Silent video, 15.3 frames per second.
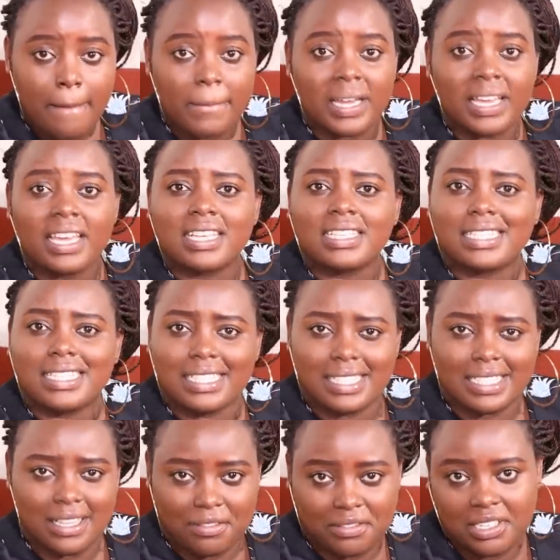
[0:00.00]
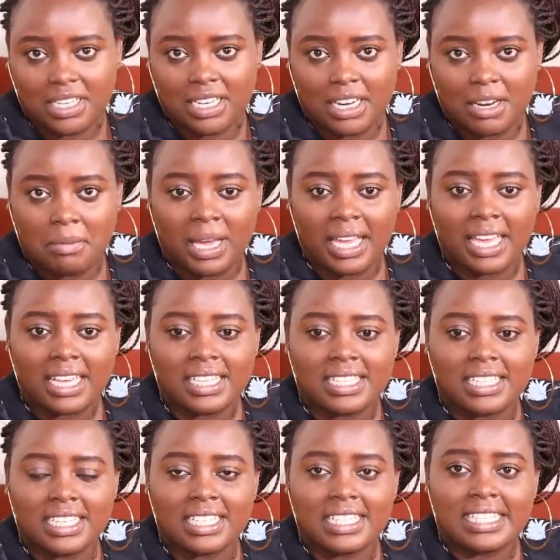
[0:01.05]
my guest is suffering. My
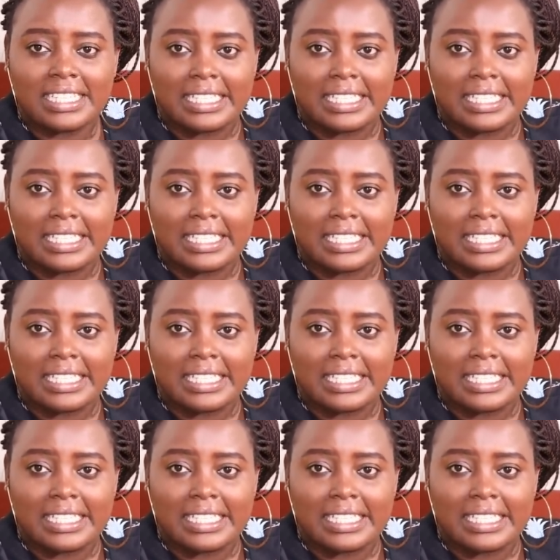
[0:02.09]
guest is